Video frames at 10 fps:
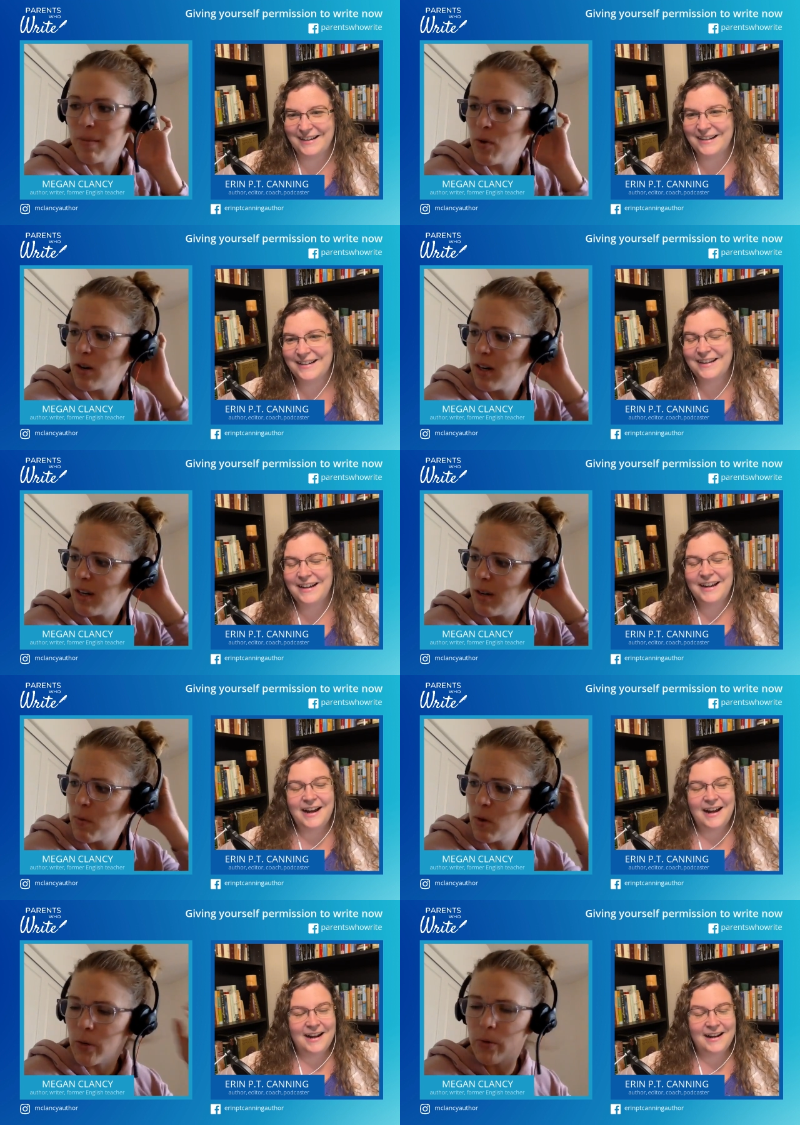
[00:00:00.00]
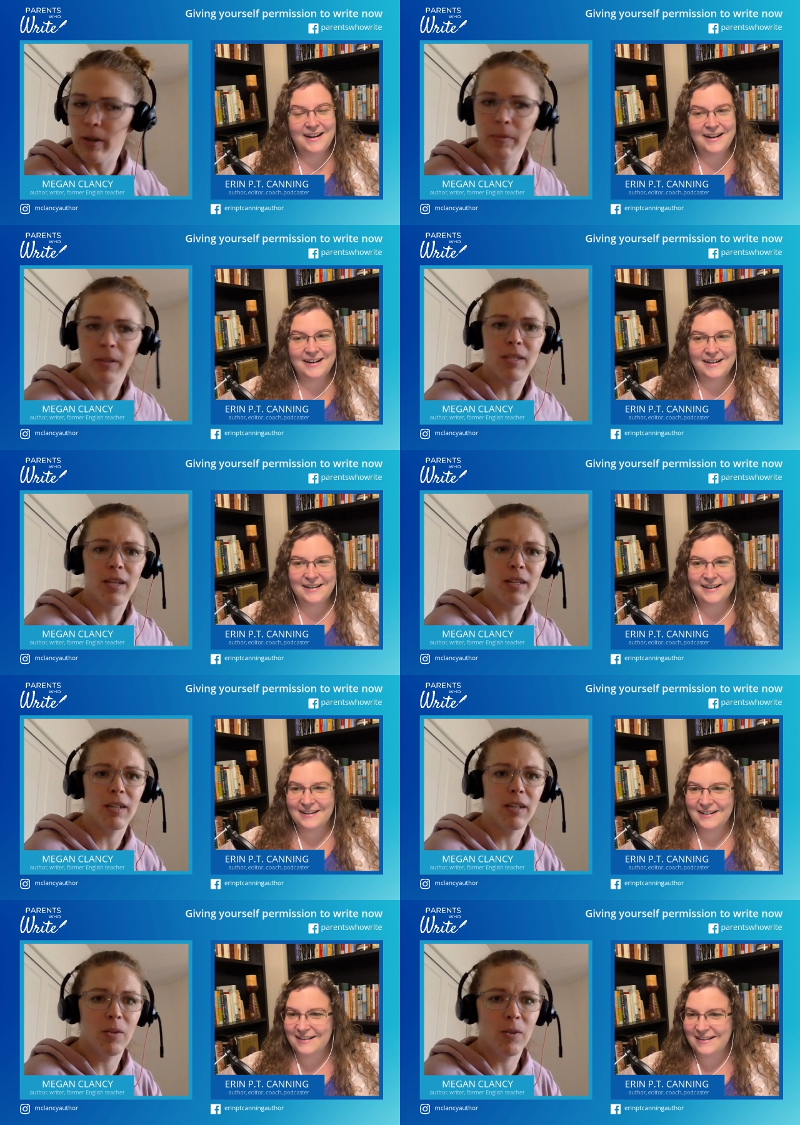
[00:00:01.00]
Speaker 1: need more more queer books
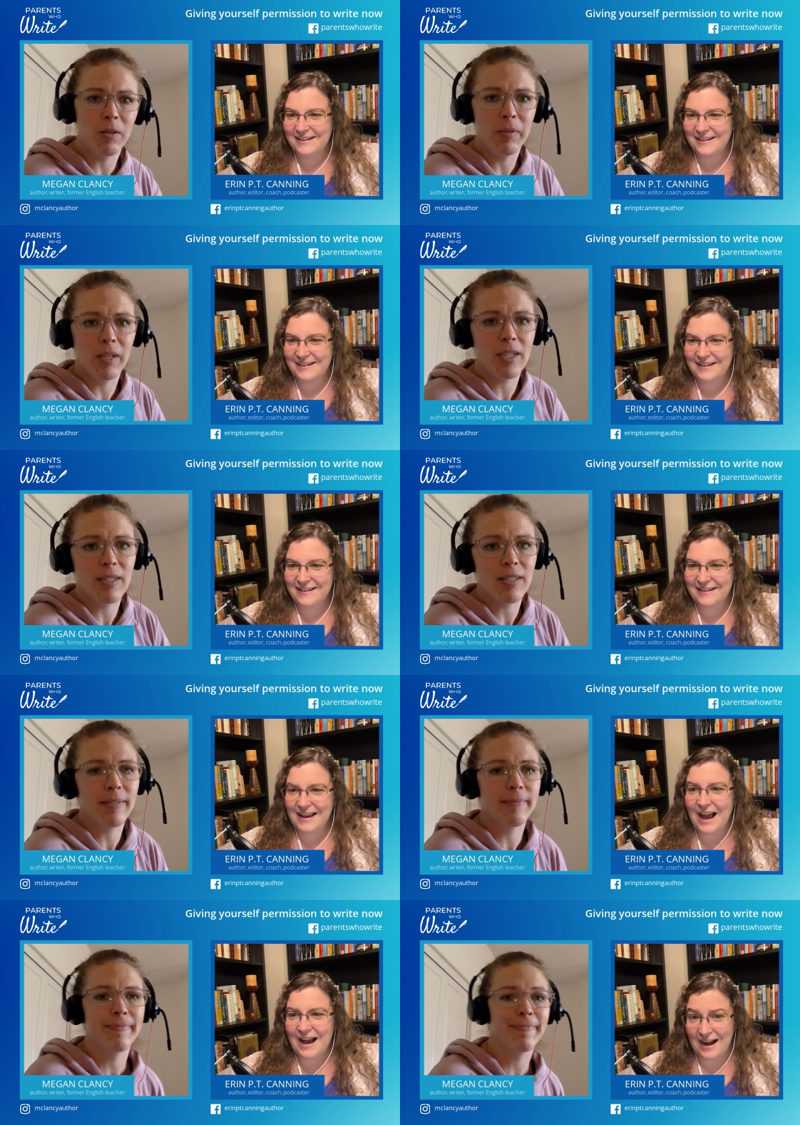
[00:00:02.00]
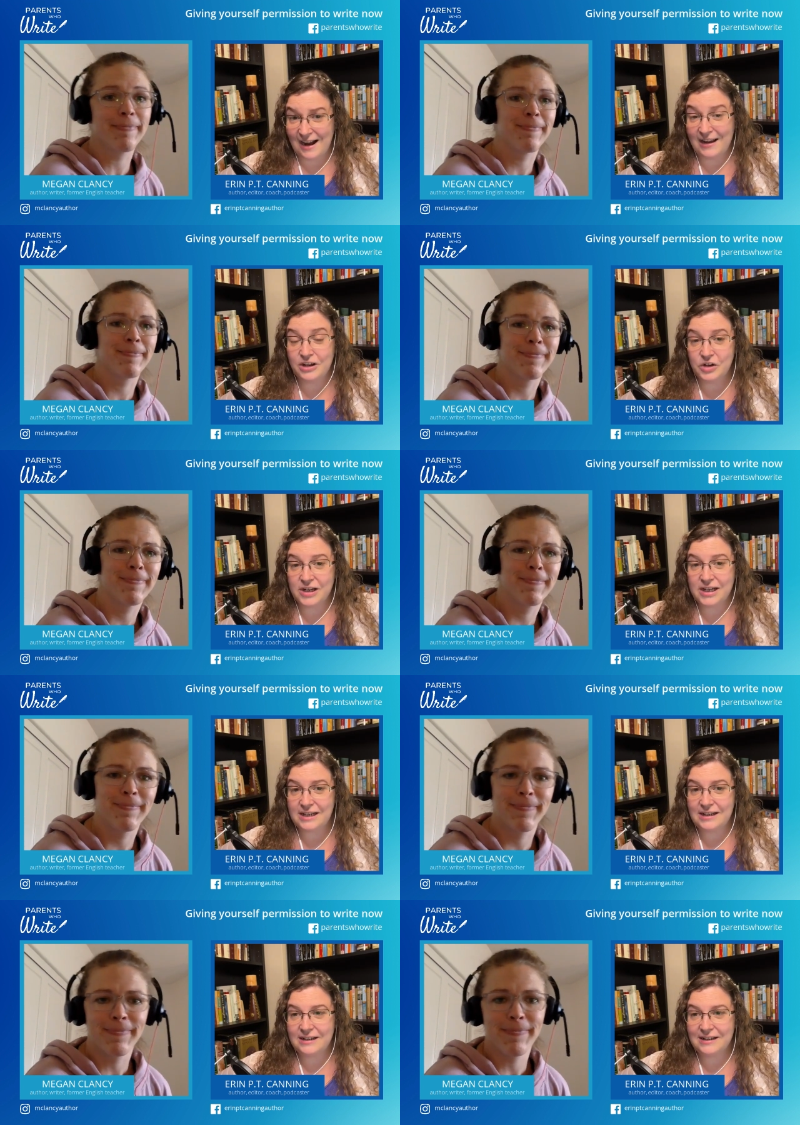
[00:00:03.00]
out there in the world, please.
Speaker 2: I
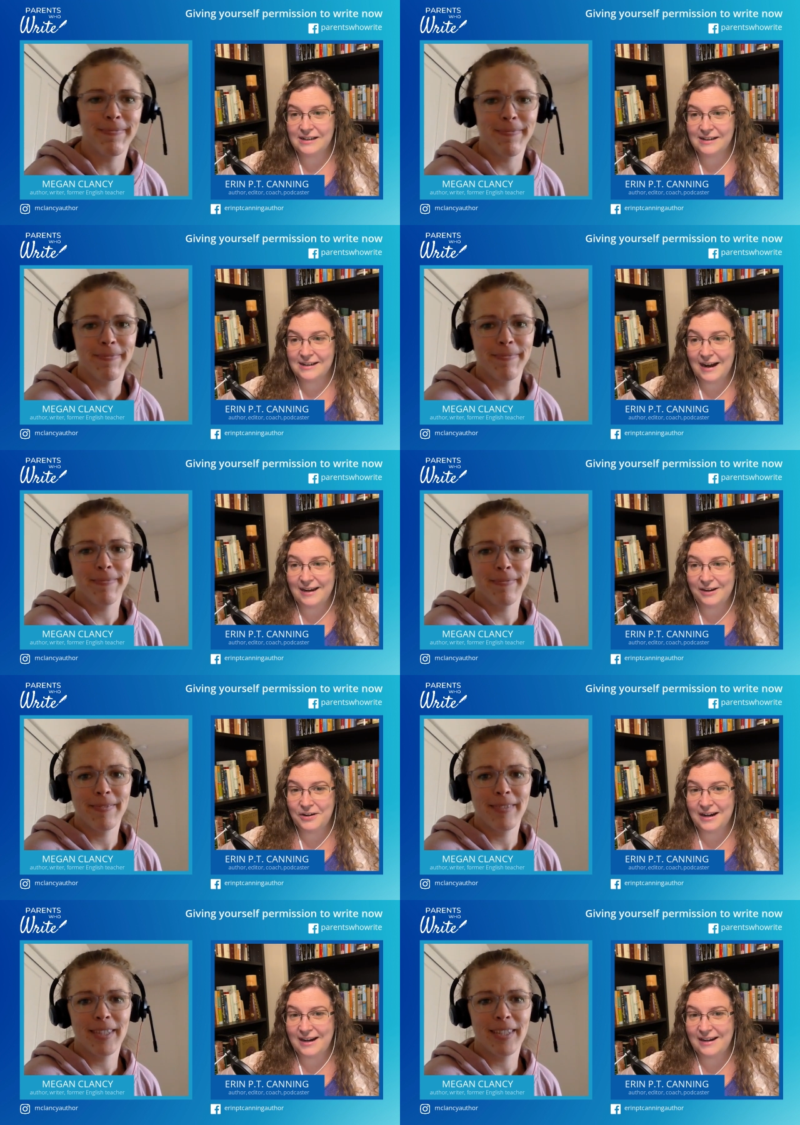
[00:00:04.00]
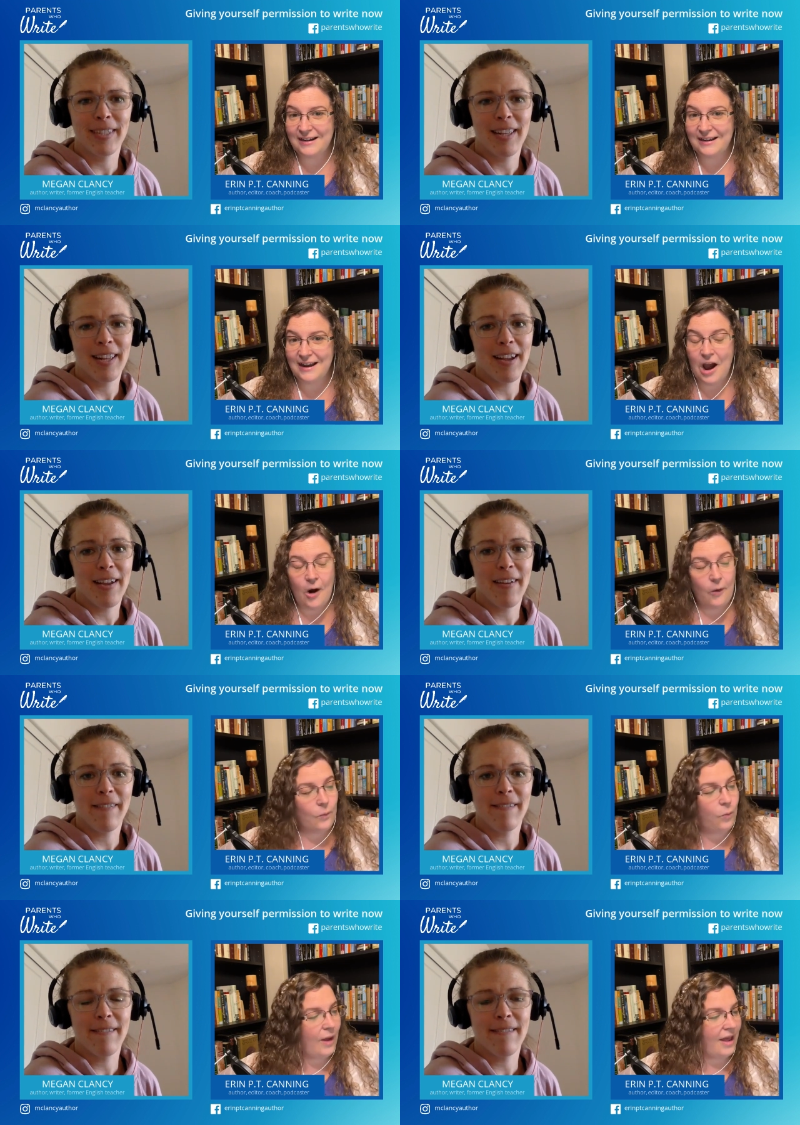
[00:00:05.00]
agree. I agree.
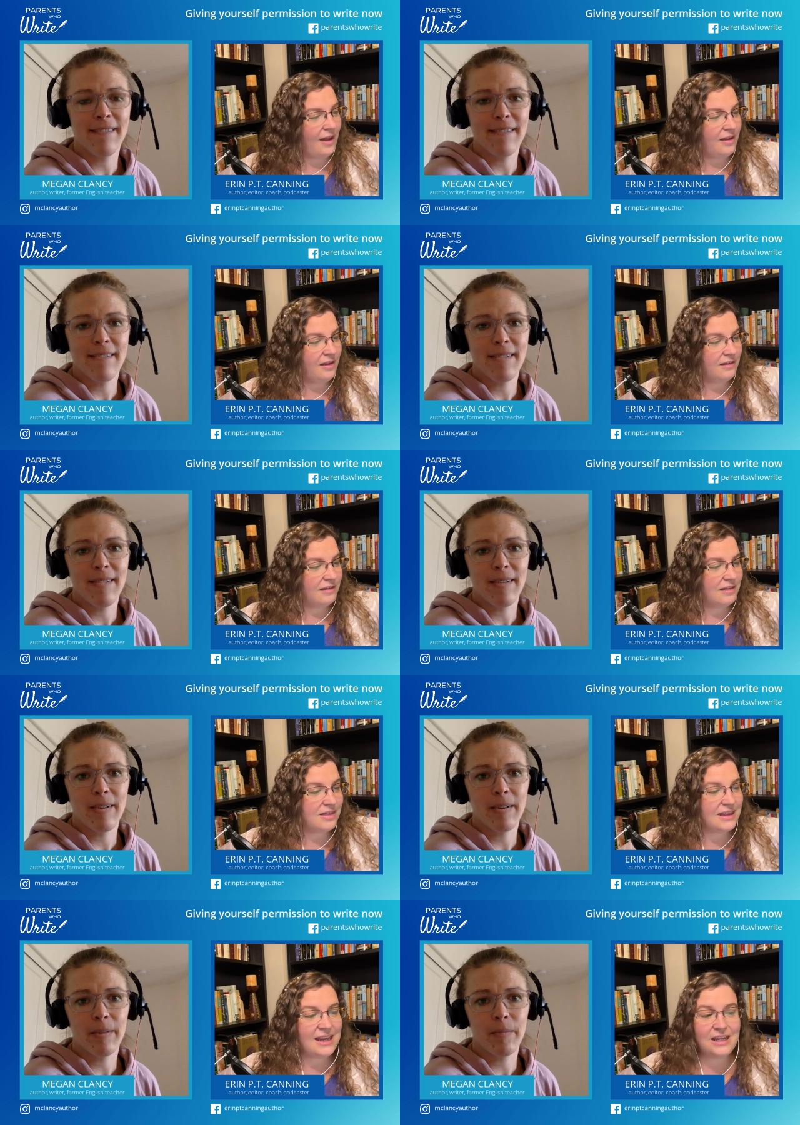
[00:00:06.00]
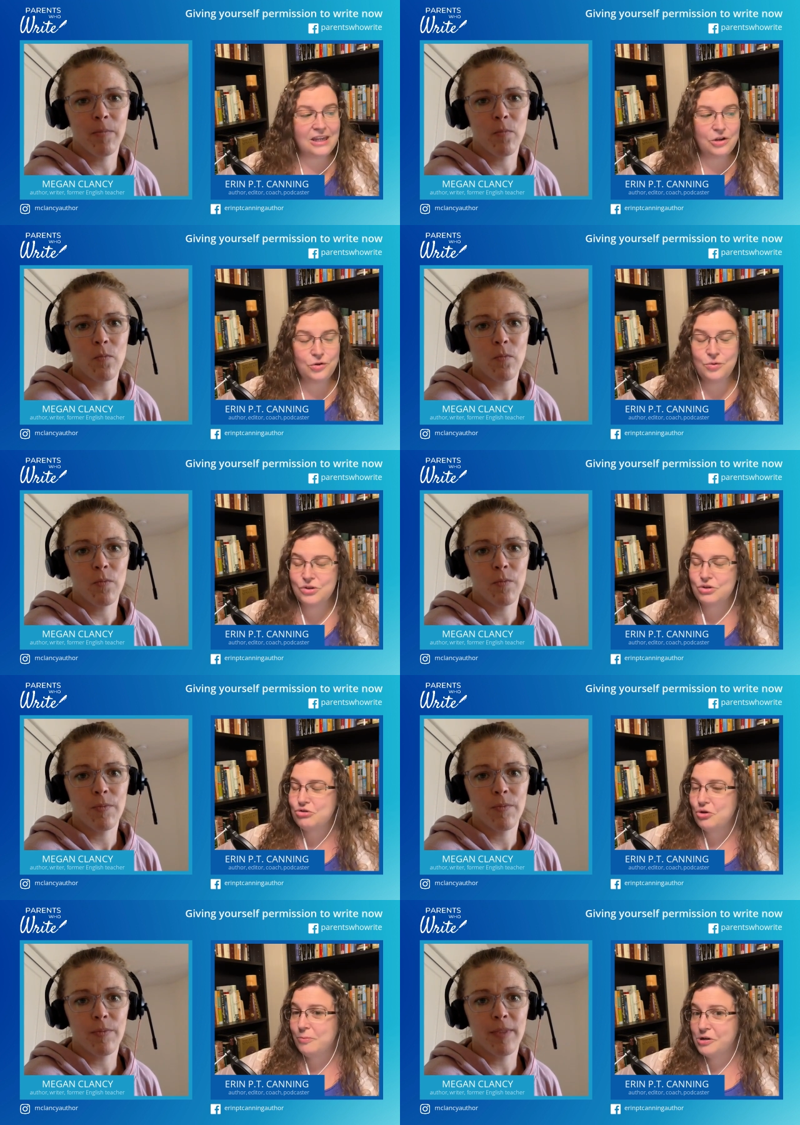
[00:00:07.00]
Well, thank you
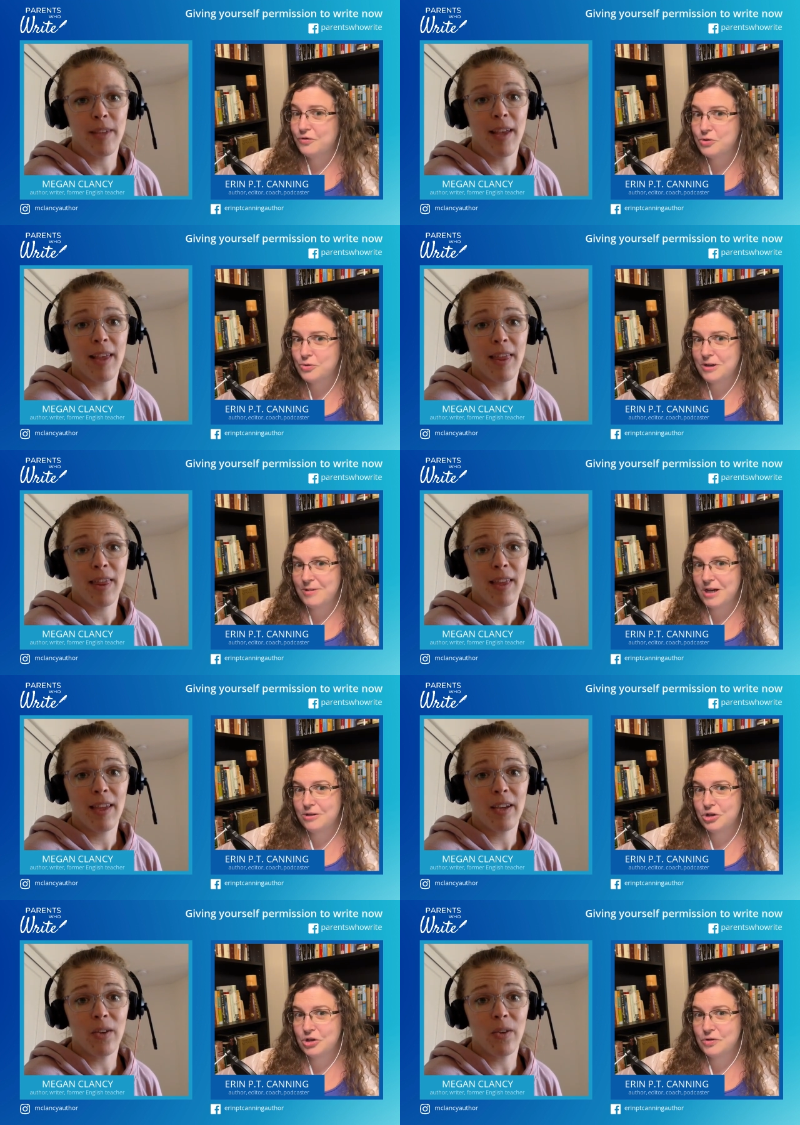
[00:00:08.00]
so much for joining me on the